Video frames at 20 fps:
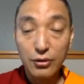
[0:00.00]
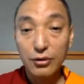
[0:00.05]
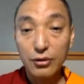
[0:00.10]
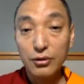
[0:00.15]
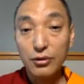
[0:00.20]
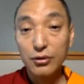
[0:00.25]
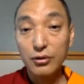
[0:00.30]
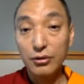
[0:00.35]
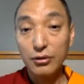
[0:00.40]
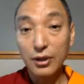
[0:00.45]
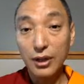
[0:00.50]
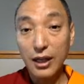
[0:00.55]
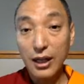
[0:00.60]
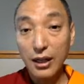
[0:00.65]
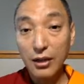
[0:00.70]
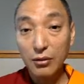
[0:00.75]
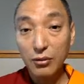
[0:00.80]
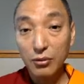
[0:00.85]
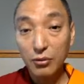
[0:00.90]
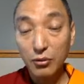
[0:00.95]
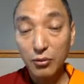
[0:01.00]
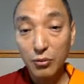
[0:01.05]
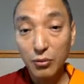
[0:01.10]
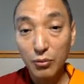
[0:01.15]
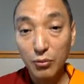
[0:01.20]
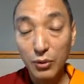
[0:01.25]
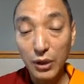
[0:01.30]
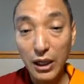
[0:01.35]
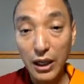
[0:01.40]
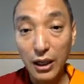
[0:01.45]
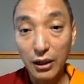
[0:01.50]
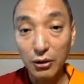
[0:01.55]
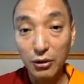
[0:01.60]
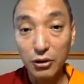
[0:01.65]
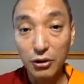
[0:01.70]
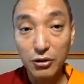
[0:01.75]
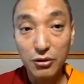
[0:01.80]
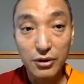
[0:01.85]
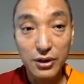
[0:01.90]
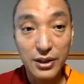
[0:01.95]
So now we are
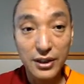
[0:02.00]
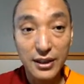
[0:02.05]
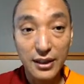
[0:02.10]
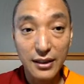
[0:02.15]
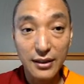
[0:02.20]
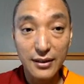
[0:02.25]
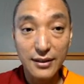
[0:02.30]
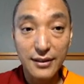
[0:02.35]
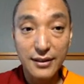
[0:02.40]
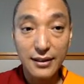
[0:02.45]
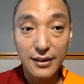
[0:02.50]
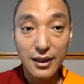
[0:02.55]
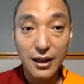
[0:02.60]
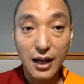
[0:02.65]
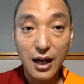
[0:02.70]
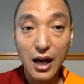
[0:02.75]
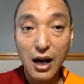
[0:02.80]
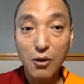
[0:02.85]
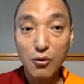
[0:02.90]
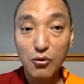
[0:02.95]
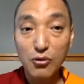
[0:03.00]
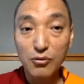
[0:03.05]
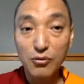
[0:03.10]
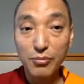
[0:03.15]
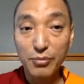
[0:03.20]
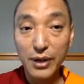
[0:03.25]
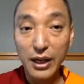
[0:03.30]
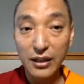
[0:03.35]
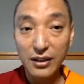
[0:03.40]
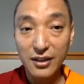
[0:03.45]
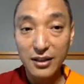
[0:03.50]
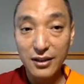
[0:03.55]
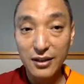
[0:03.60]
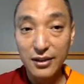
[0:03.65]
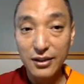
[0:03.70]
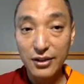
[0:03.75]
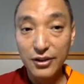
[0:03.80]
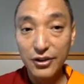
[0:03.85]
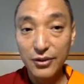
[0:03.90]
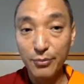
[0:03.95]
going to discuss how to practice
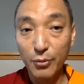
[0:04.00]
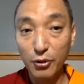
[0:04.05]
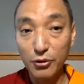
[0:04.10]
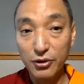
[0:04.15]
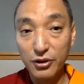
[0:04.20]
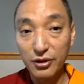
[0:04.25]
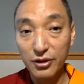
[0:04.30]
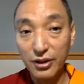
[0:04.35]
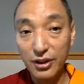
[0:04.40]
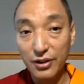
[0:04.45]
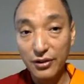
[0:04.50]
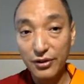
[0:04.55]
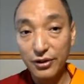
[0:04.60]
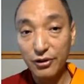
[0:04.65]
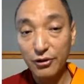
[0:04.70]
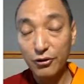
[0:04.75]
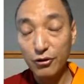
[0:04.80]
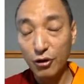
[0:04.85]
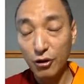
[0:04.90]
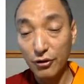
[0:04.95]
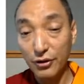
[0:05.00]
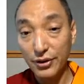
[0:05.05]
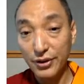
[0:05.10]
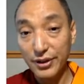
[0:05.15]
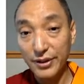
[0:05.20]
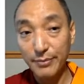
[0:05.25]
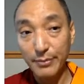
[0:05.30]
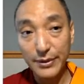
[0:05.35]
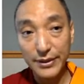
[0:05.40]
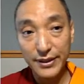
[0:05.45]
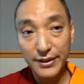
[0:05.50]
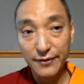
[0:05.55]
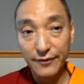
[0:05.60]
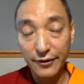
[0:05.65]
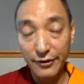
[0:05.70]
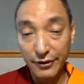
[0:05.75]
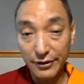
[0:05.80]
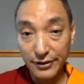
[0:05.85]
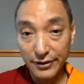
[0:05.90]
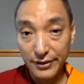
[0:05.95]
spontaneous, joyous
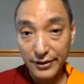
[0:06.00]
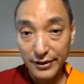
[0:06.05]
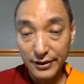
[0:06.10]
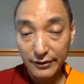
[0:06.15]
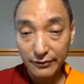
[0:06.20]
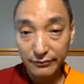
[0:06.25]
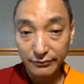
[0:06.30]
perseverance.